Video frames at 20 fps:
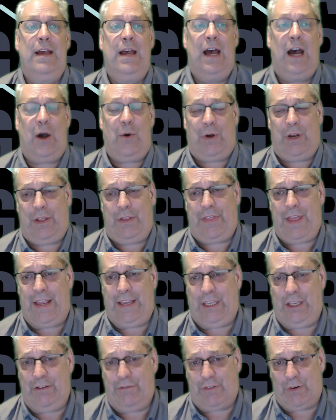I want to
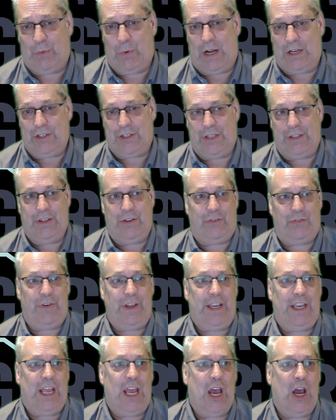thank you for watching this
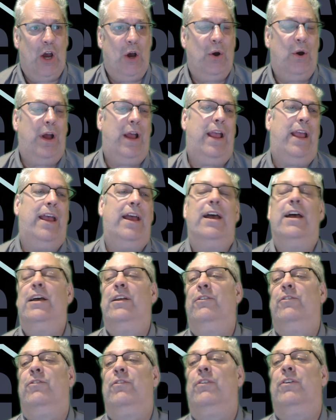video
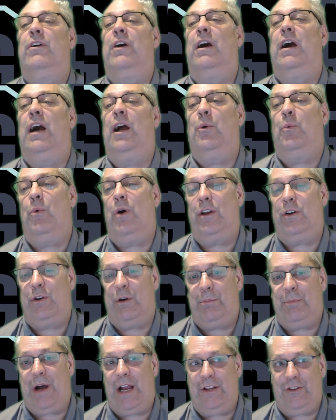and I want to
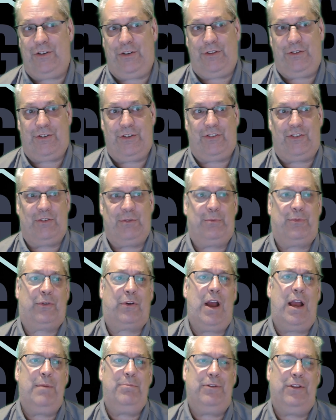remind you to
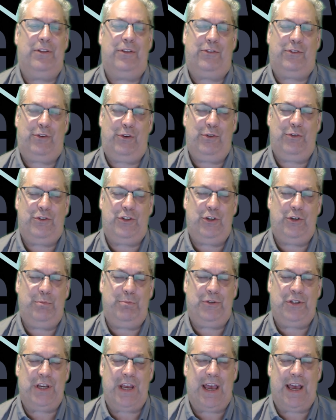subscribe to this YouTube
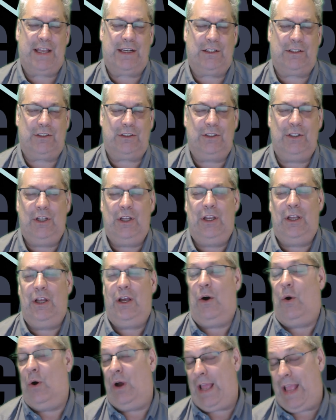channel
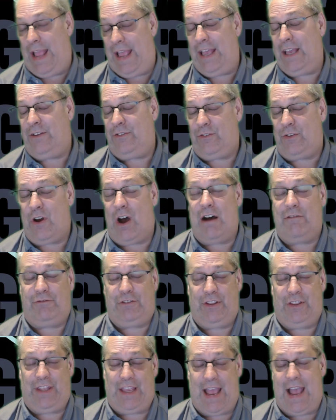and off
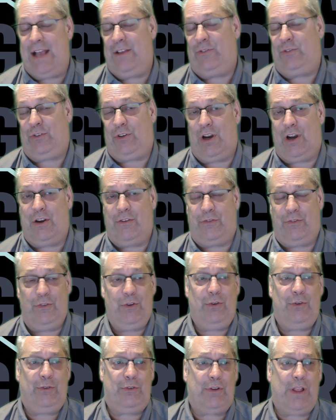to the Ask Garth
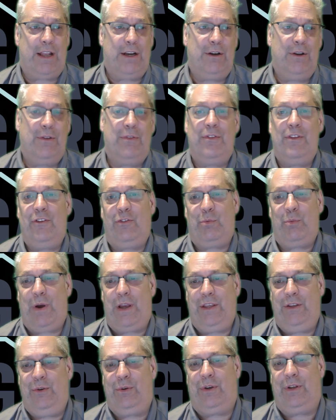newsletter. This way
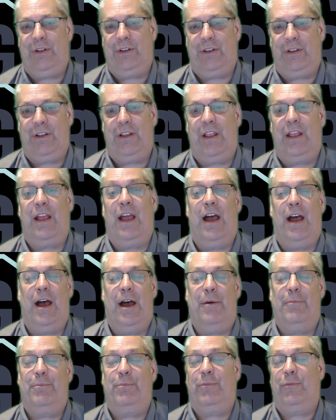you can
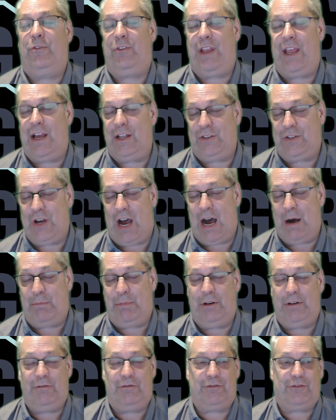um, stay on top
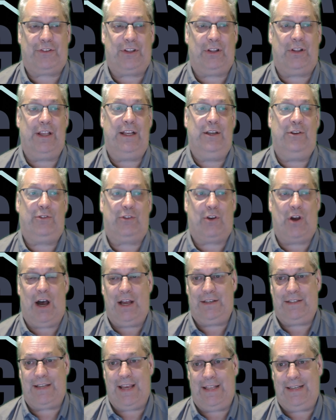of the latest
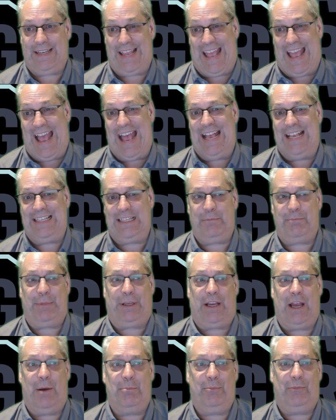content as it
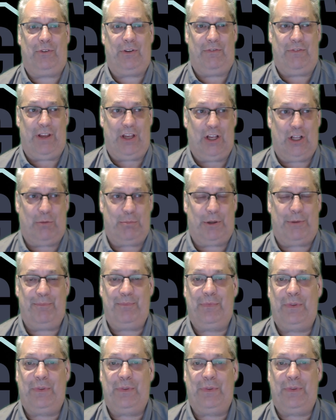becomes available.